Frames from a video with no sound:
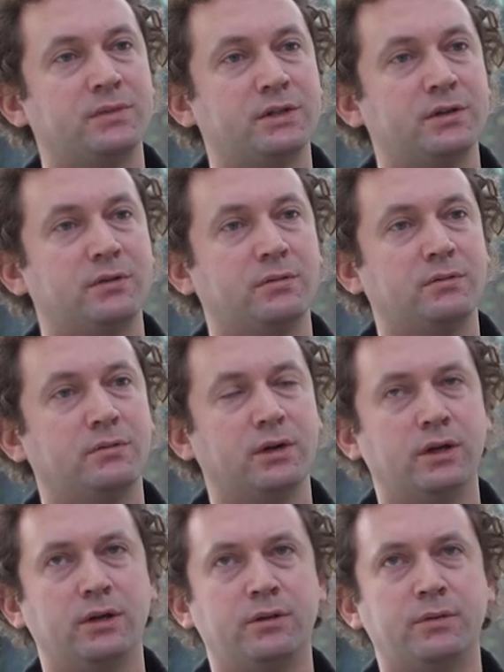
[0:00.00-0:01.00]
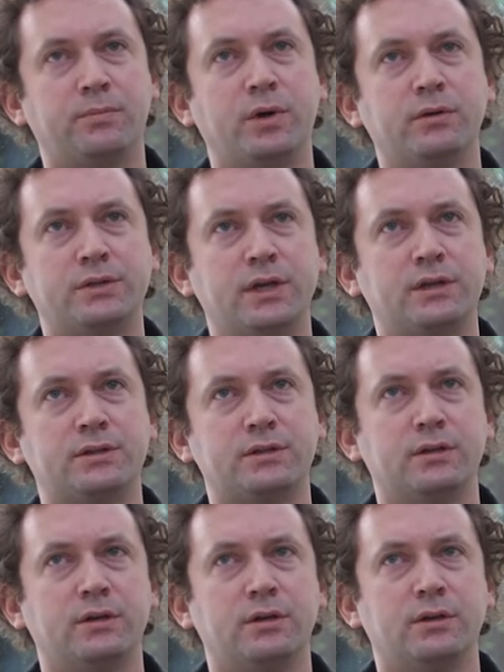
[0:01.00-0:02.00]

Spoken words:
So the process